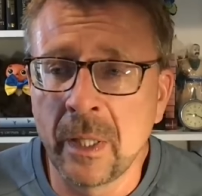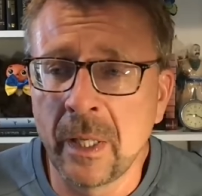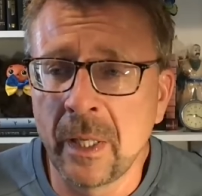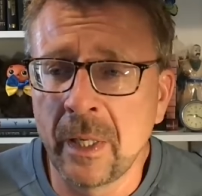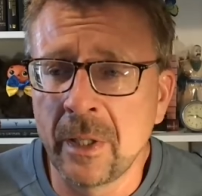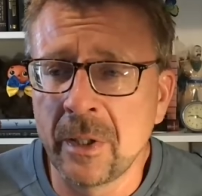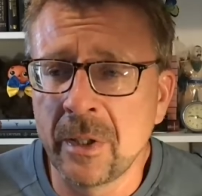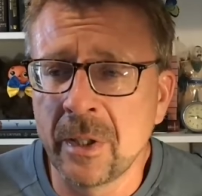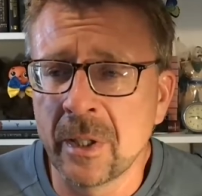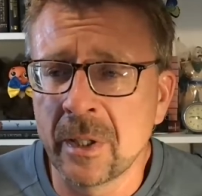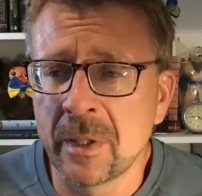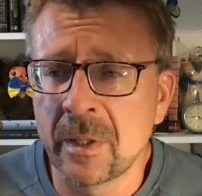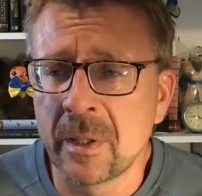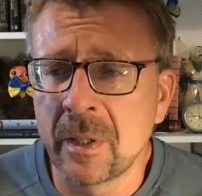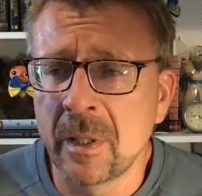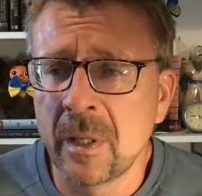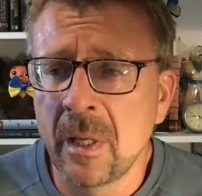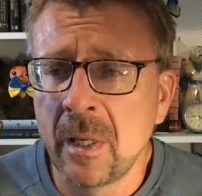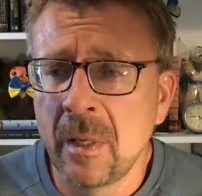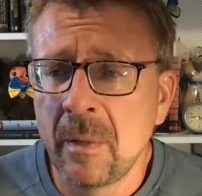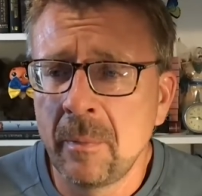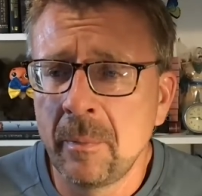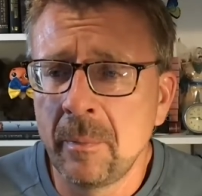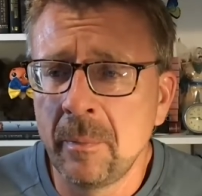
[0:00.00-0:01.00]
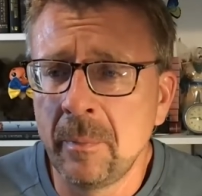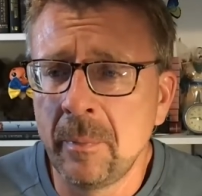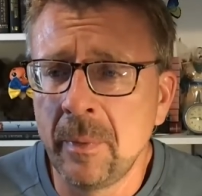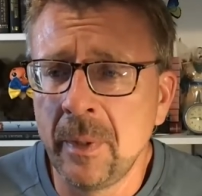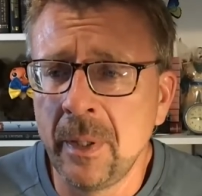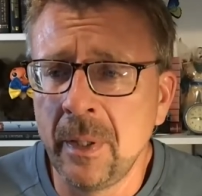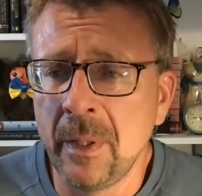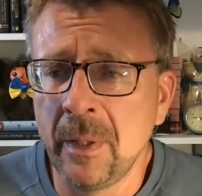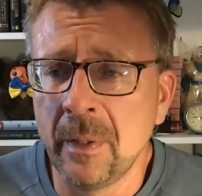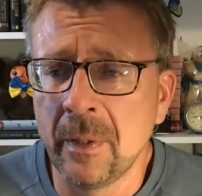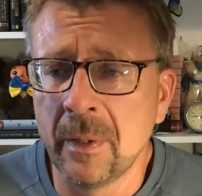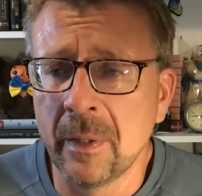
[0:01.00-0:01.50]
let it just
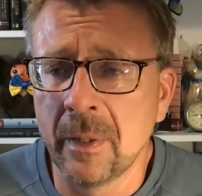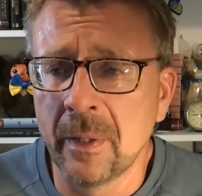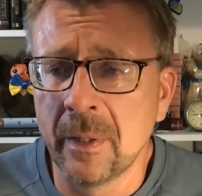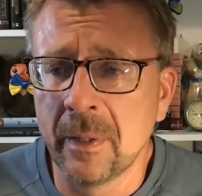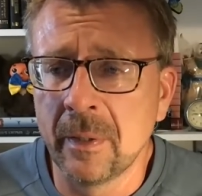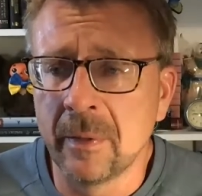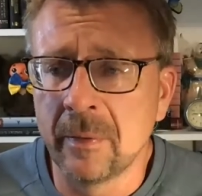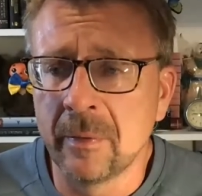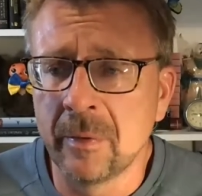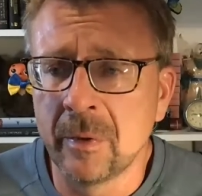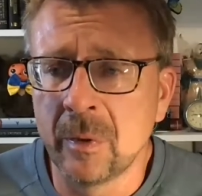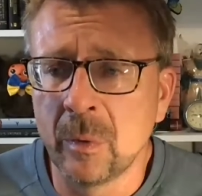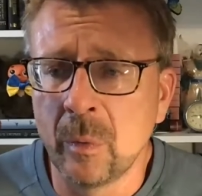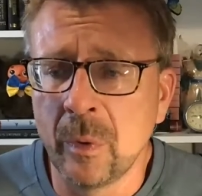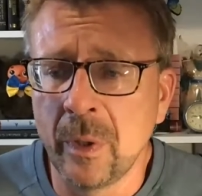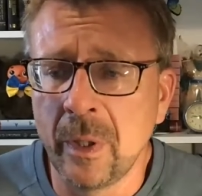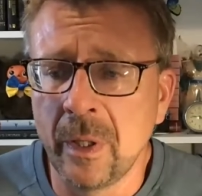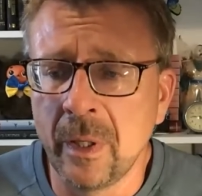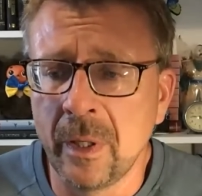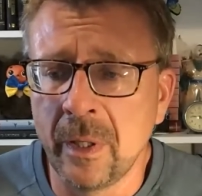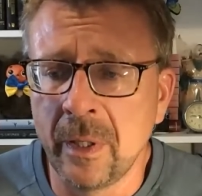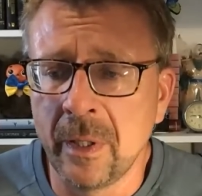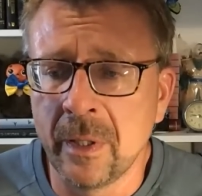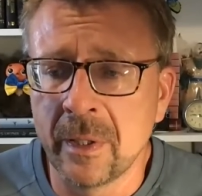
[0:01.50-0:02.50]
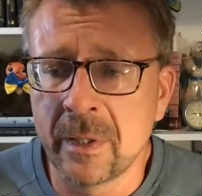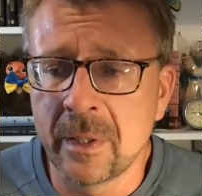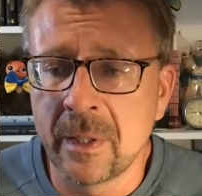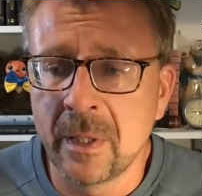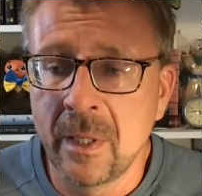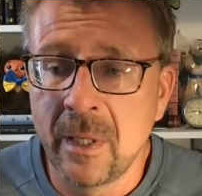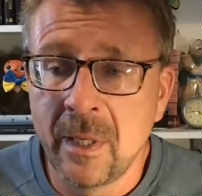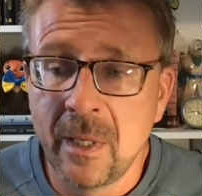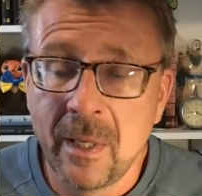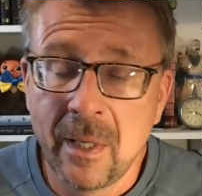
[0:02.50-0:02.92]
be the way it is.